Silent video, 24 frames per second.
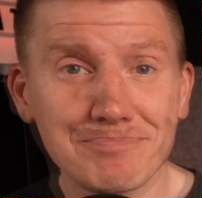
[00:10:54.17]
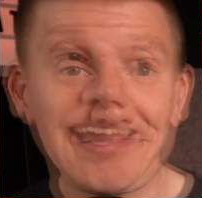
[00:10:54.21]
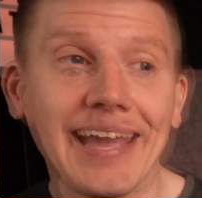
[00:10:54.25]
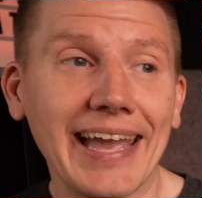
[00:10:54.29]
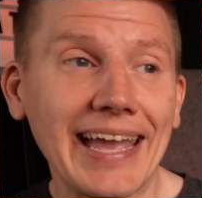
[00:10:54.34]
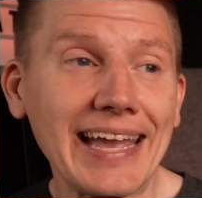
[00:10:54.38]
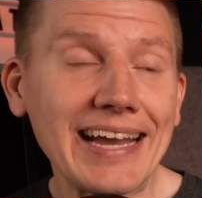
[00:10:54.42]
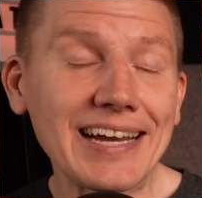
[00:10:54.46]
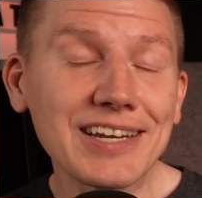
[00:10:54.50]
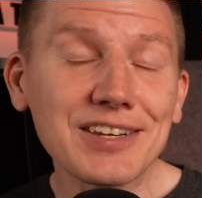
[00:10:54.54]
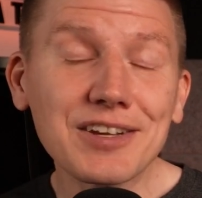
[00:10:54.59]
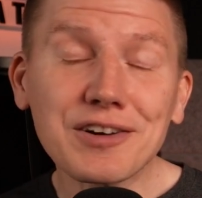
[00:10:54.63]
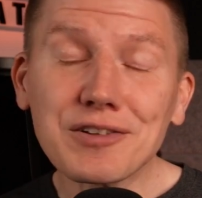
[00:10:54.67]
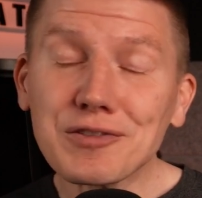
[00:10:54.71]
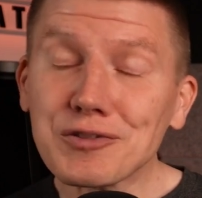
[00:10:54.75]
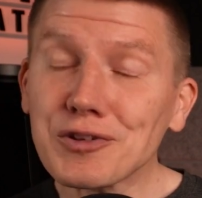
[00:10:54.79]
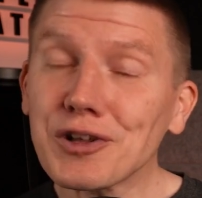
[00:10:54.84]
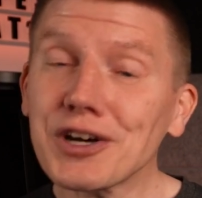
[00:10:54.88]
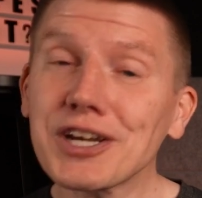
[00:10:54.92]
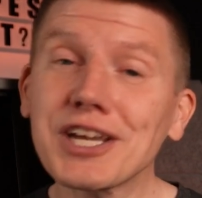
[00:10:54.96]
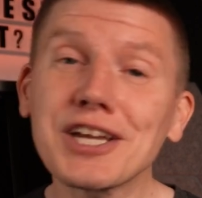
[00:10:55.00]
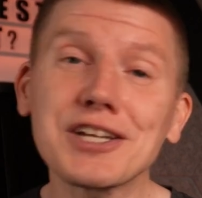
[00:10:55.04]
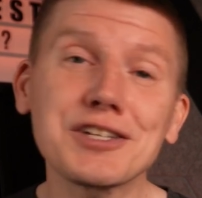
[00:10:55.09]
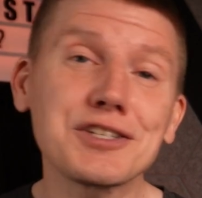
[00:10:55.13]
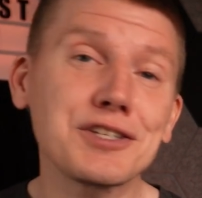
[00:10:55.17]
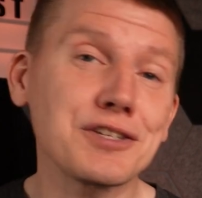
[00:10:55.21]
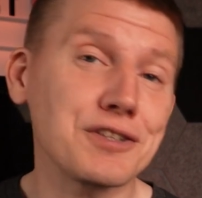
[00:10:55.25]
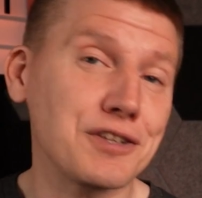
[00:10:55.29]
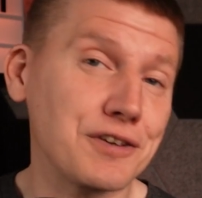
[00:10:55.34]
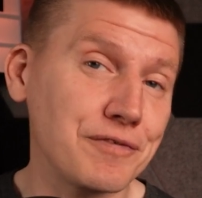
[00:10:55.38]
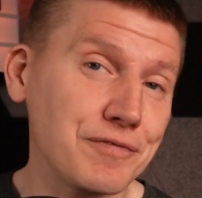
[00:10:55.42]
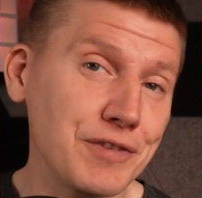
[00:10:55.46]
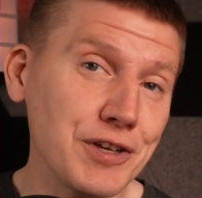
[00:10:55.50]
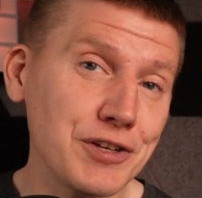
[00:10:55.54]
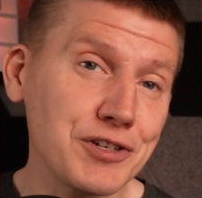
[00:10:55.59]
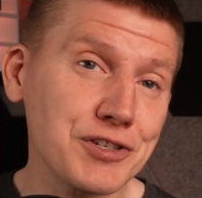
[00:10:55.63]
And looking to
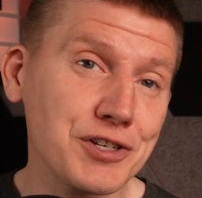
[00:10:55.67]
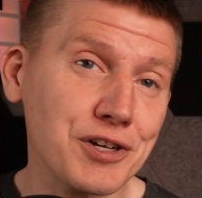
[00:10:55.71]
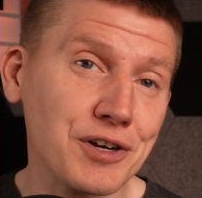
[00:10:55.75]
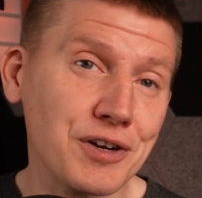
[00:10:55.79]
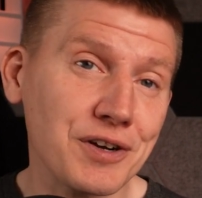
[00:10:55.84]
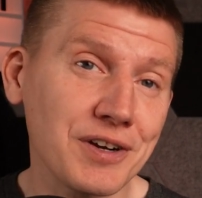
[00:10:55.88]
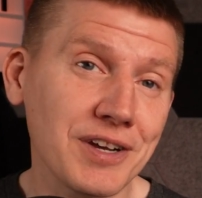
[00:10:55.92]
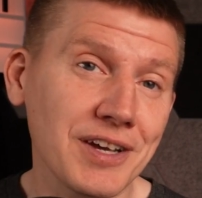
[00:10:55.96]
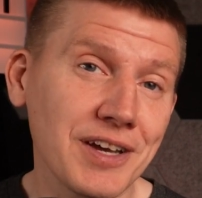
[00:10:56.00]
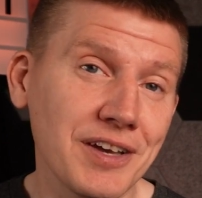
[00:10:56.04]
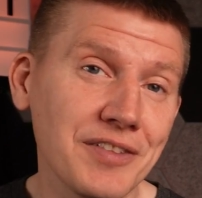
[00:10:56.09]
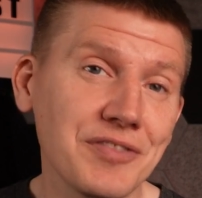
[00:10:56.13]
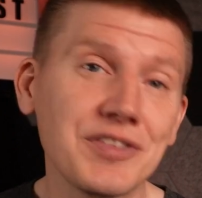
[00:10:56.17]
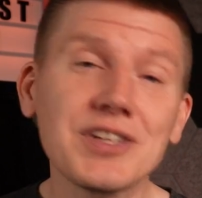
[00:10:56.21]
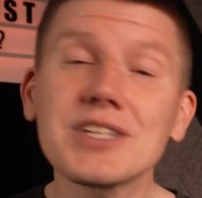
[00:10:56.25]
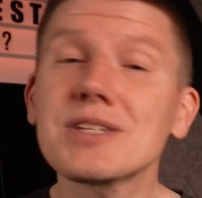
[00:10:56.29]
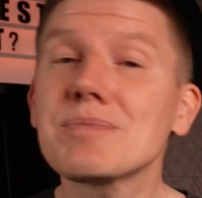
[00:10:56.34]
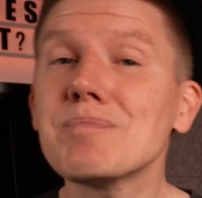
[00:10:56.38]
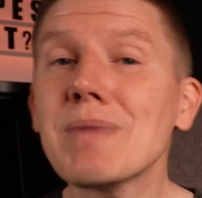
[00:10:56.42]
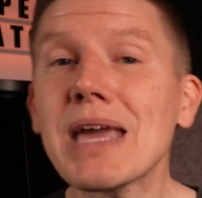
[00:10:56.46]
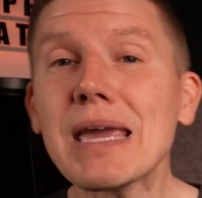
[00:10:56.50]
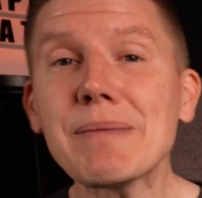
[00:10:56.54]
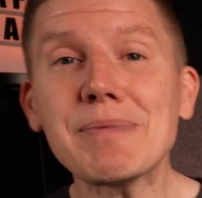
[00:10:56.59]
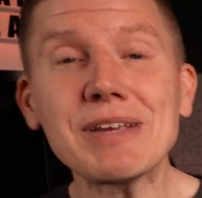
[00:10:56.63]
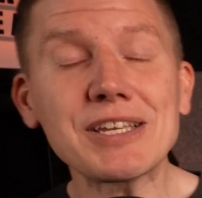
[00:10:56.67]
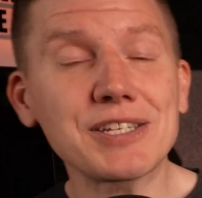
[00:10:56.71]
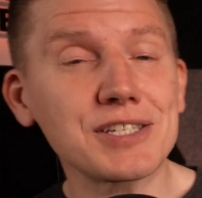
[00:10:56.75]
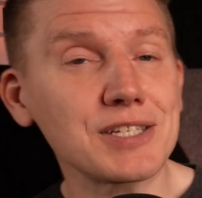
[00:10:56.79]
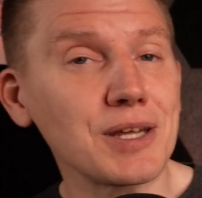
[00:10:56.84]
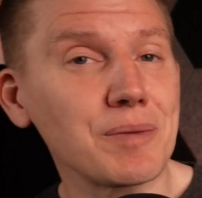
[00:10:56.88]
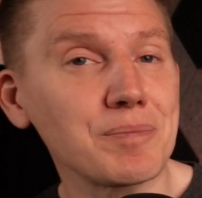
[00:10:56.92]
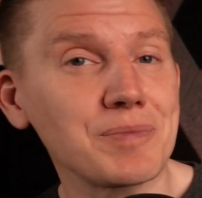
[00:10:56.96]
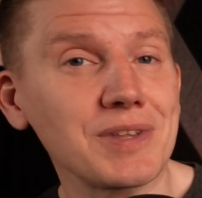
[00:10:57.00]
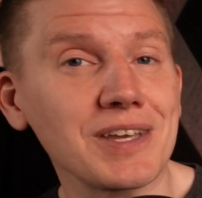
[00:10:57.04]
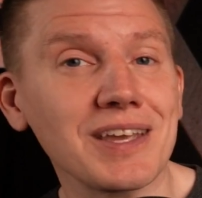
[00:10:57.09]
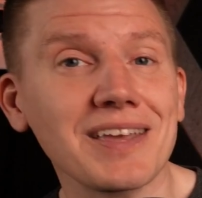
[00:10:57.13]
the future, this may be
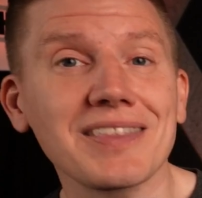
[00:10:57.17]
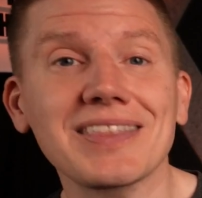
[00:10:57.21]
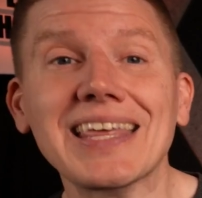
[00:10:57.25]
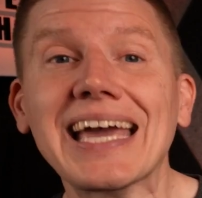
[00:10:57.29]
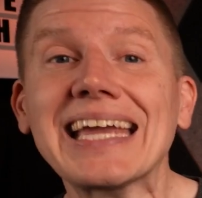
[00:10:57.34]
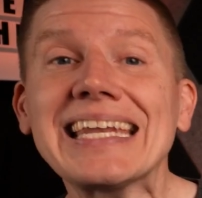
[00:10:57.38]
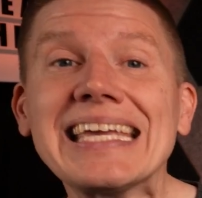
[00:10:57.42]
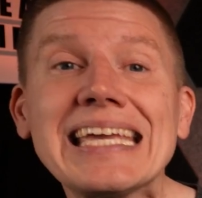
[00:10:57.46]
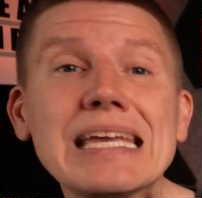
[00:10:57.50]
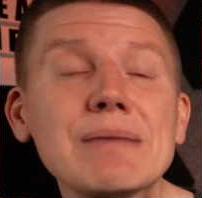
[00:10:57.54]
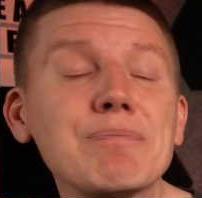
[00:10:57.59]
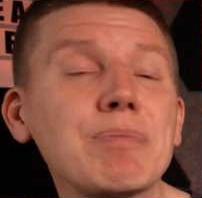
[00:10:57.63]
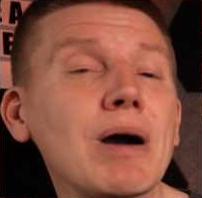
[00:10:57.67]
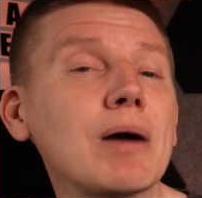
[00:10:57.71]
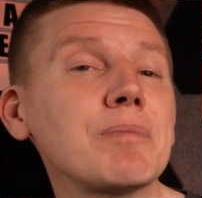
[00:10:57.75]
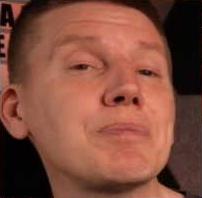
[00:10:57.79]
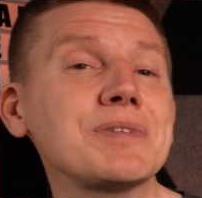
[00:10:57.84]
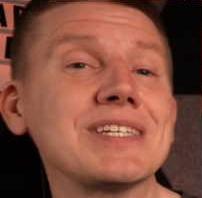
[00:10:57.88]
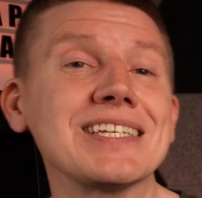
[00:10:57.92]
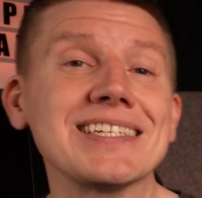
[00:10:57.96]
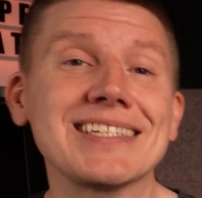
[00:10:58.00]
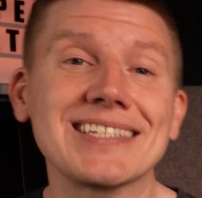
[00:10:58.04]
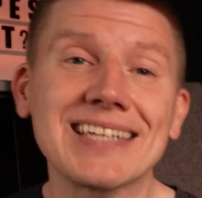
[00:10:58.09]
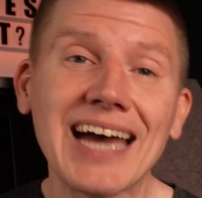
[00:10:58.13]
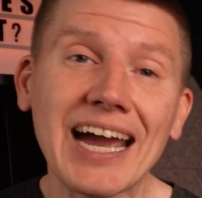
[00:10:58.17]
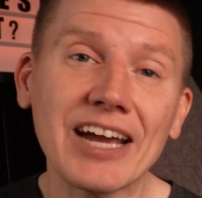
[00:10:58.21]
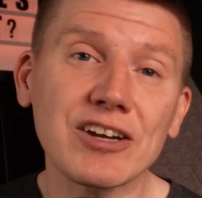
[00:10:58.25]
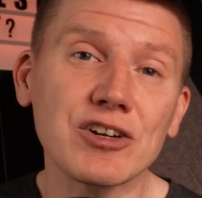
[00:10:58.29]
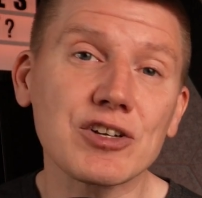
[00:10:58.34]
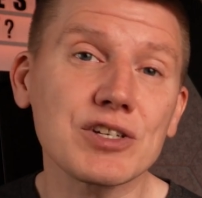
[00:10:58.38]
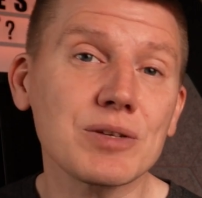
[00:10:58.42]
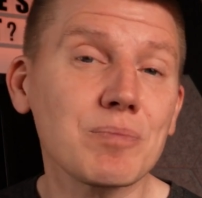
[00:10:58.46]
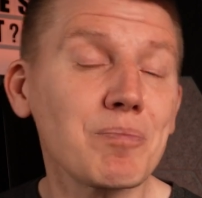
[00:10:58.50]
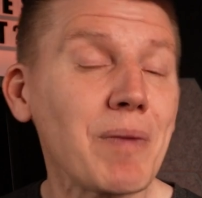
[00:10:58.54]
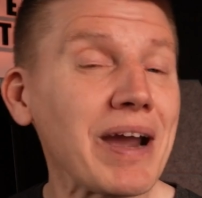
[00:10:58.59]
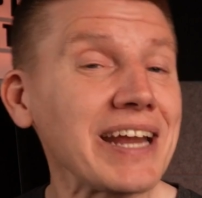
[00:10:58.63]
something that heat pump
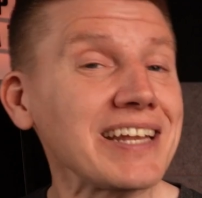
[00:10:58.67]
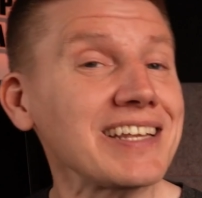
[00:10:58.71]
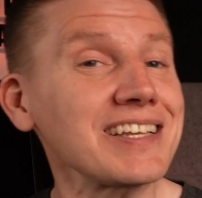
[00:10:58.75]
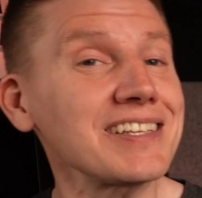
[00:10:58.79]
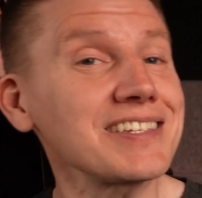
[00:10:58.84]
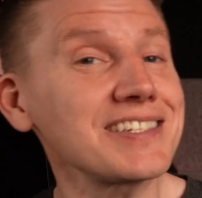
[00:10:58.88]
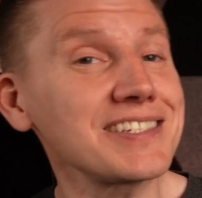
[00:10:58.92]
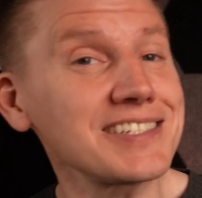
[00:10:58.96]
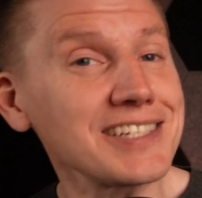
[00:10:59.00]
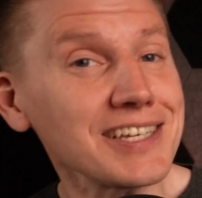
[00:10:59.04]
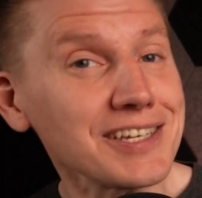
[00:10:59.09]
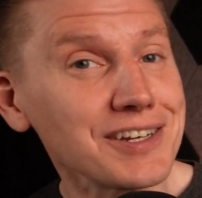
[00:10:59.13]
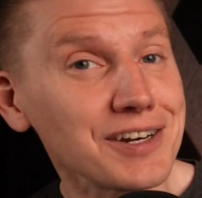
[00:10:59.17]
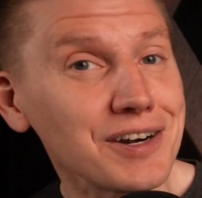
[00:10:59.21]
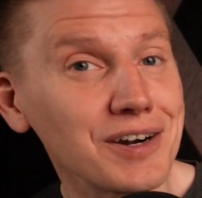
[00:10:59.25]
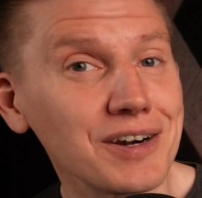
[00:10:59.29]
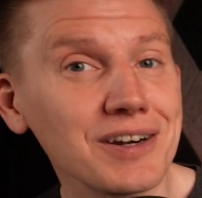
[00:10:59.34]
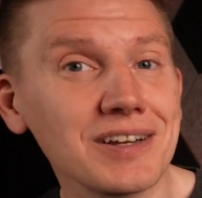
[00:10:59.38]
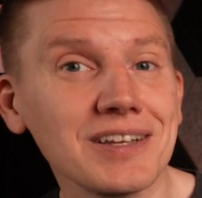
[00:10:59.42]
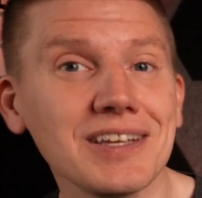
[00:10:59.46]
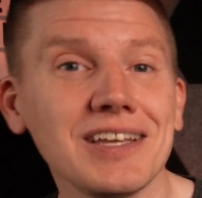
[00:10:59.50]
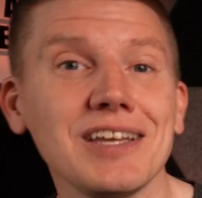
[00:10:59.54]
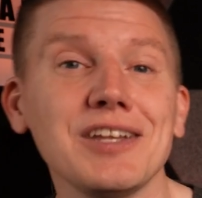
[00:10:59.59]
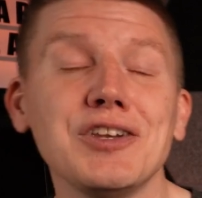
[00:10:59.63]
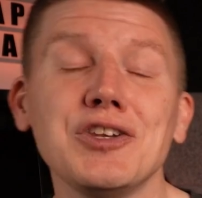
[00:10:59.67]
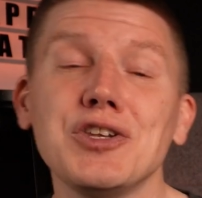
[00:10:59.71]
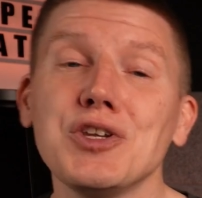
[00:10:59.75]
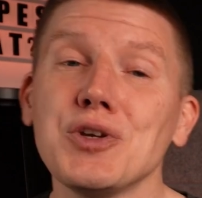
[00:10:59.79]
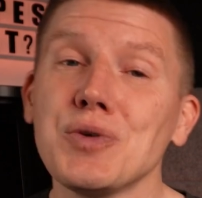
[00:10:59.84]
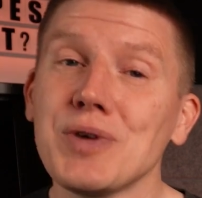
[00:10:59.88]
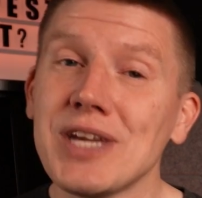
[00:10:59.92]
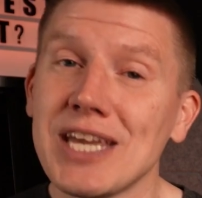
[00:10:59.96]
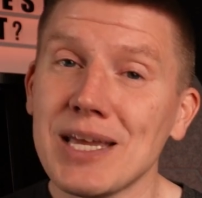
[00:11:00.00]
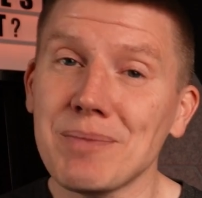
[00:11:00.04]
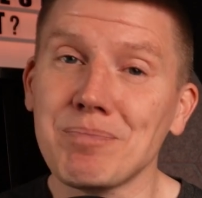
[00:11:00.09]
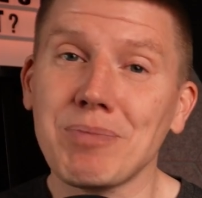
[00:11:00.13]
designers might consider in
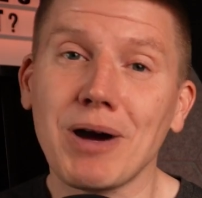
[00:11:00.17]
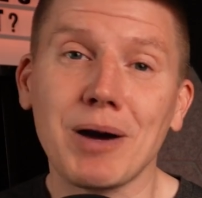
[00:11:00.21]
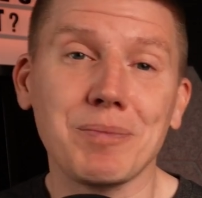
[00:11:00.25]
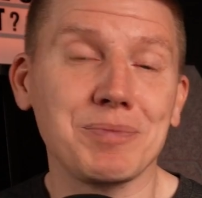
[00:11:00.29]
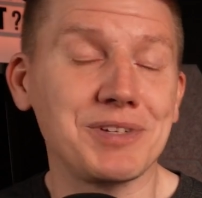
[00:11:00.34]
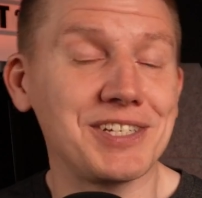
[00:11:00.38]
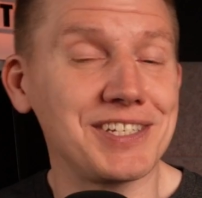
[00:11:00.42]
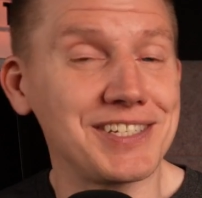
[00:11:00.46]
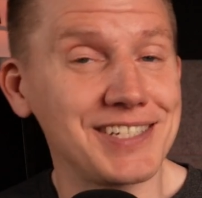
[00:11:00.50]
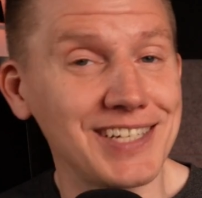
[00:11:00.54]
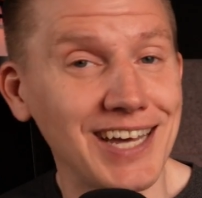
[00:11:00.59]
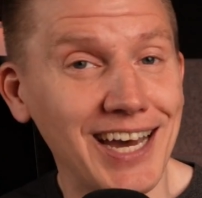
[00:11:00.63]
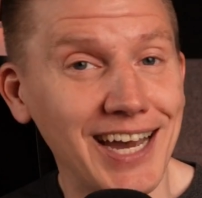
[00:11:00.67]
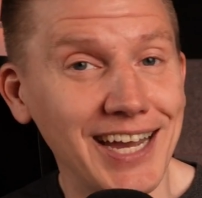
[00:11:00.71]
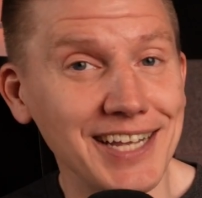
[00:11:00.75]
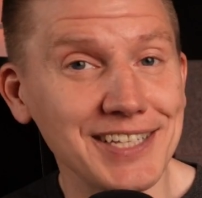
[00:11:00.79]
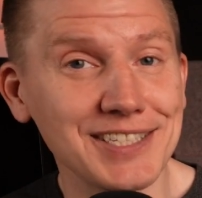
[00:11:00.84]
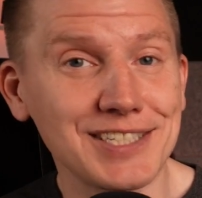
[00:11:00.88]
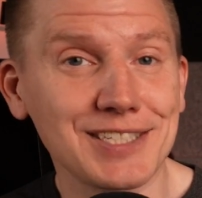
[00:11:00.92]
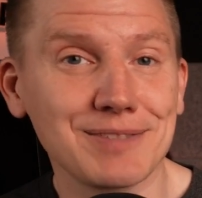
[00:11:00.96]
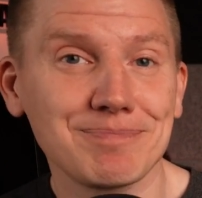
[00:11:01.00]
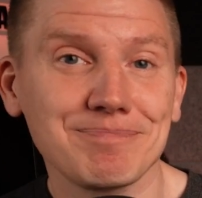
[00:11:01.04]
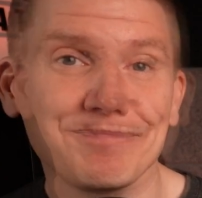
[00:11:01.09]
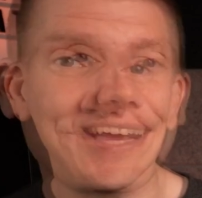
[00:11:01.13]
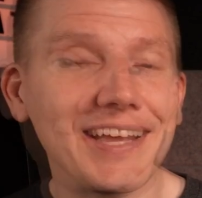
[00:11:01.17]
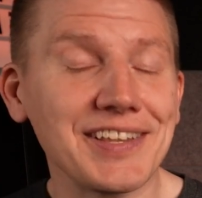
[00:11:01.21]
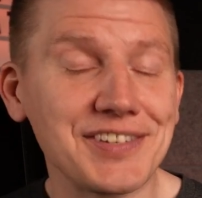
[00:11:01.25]
new heat pump designs.